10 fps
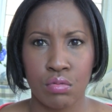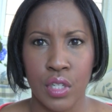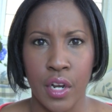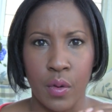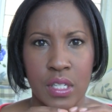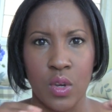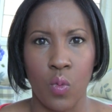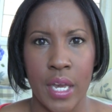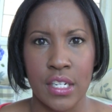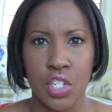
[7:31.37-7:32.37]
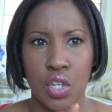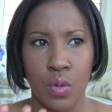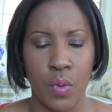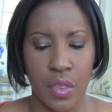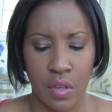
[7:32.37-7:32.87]
You know, it's a white
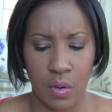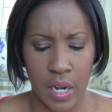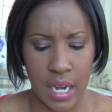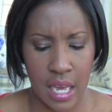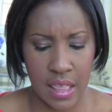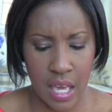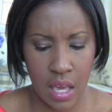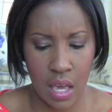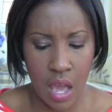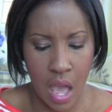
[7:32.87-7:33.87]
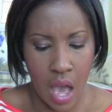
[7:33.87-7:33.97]
tube with green, I think.